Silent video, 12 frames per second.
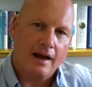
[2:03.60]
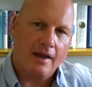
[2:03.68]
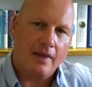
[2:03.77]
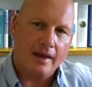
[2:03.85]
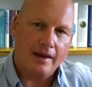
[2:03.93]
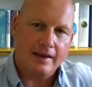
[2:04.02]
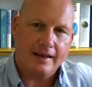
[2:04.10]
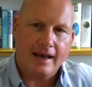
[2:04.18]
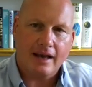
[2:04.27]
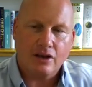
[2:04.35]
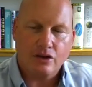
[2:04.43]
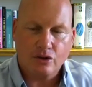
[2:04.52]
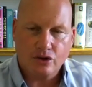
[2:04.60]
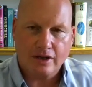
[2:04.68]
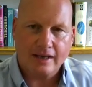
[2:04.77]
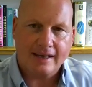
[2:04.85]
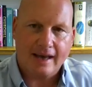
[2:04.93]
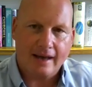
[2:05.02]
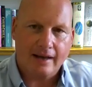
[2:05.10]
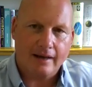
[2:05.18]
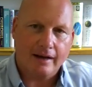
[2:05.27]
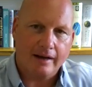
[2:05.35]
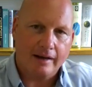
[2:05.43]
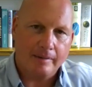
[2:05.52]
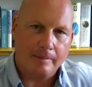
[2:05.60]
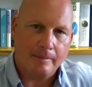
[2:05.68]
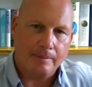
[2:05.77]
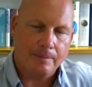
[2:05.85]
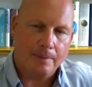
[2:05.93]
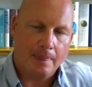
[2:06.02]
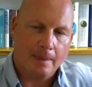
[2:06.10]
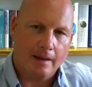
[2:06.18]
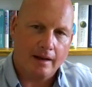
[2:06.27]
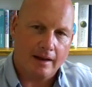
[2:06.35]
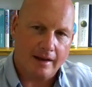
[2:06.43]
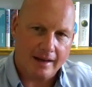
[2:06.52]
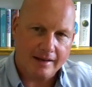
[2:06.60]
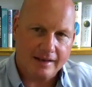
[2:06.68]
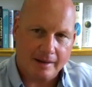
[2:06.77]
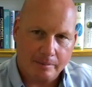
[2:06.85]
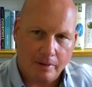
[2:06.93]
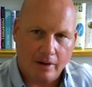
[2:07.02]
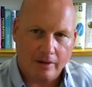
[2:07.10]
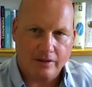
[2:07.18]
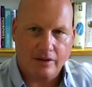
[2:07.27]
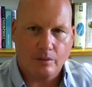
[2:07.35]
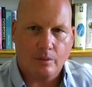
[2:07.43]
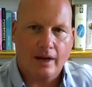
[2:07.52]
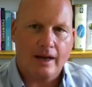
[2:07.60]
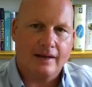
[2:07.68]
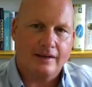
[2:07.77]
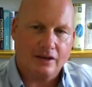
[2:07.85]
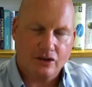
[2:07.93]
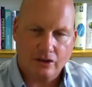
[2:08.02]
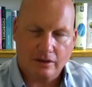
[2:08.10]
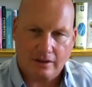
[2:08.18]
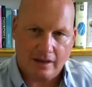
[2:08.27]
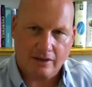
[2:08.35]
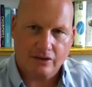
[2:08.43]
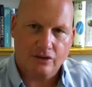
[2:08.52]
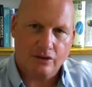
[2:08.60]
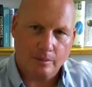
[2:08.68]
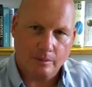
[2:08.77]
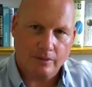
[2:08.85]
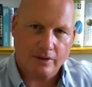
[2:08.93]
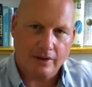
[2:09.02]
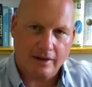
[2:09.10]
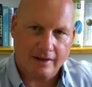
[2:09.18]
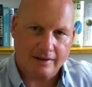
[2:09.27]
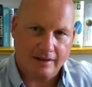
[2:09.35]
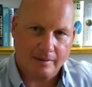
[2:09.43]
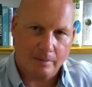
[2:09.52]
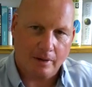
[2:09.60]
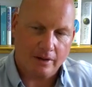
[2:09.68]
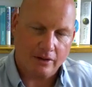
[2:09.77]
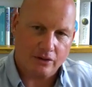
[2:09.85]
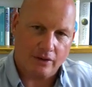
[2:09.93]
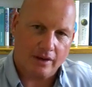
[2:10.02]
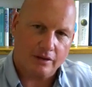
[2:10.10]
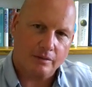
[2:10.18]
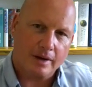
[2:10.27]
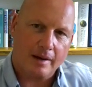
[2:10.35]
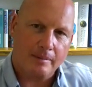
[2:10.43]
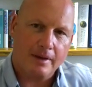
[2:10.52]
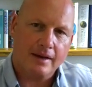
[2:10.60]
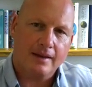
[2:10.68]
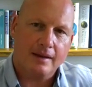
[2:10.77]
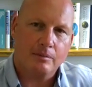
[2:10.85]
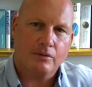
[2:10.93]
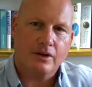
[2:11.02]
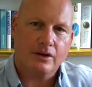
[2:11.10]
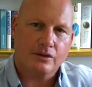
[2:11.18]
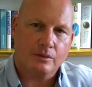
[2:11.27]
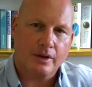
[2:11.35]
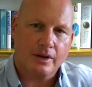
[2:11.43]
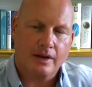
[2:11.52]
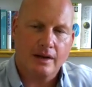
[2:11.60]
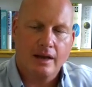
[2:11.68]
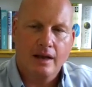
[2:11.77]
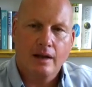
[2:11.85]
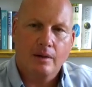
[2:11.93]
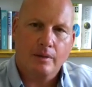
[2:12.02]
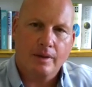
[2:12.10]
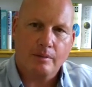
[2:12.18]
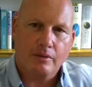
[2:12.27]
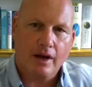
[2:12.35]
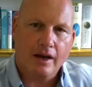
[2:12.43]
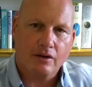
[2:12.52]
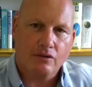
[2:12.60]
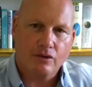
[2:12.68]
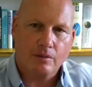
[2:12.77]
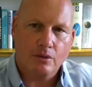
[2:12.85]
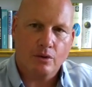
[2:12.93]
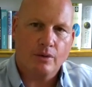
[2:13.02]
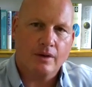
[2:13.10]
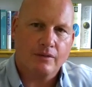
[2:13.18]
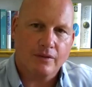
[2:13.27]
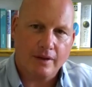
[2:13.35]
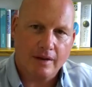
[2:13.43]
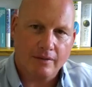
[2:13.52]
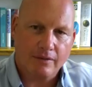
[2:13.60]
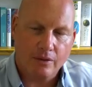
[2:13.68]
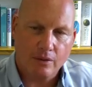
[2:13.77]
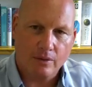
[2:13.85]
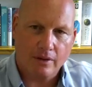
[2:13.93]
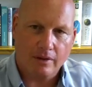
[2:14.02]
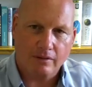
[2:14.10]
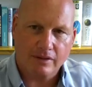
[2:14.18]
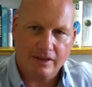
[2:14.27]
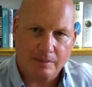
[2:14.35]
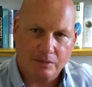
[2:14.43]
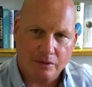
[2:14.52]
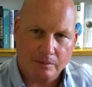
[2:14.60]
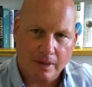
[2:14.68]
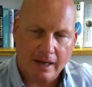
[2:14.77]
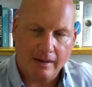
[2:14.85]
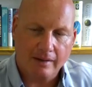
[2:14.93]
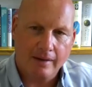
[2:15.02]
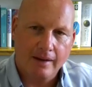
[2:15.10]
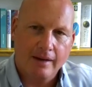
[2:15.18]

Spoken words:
and then you usually get a nighttime party where additional guests come to the nighttime party. So that's where I make that break. So when the bride and groom go in for their food at the reception meal